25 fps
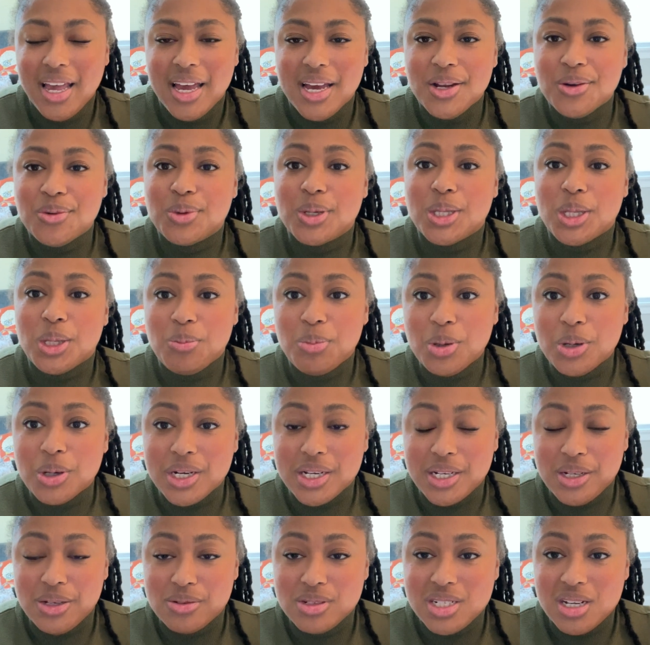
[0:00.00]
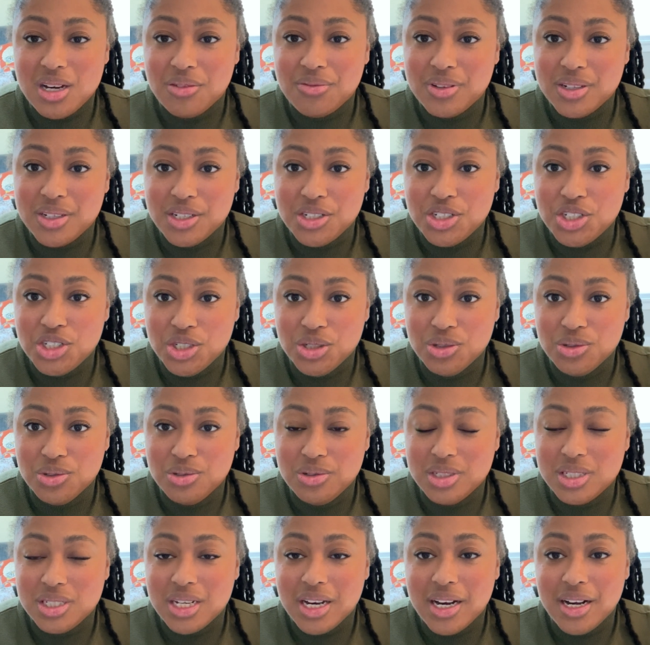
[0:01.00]
and really putting yourself in the
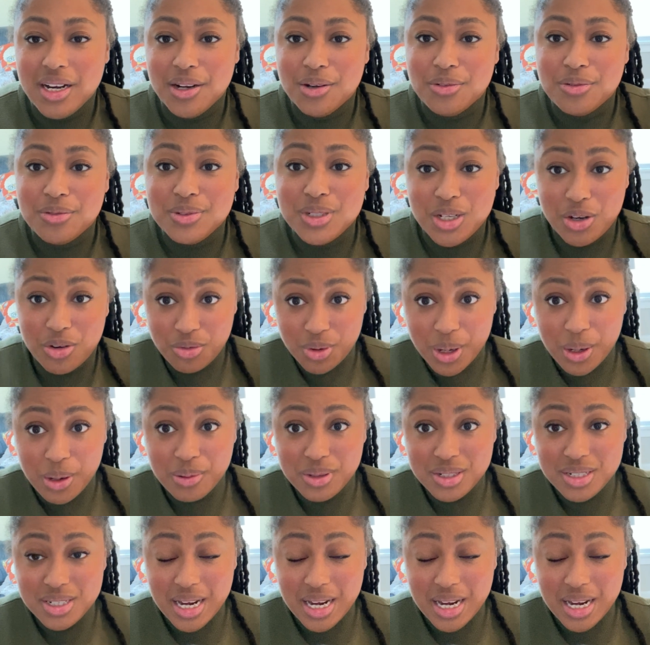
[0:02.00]
shoes of different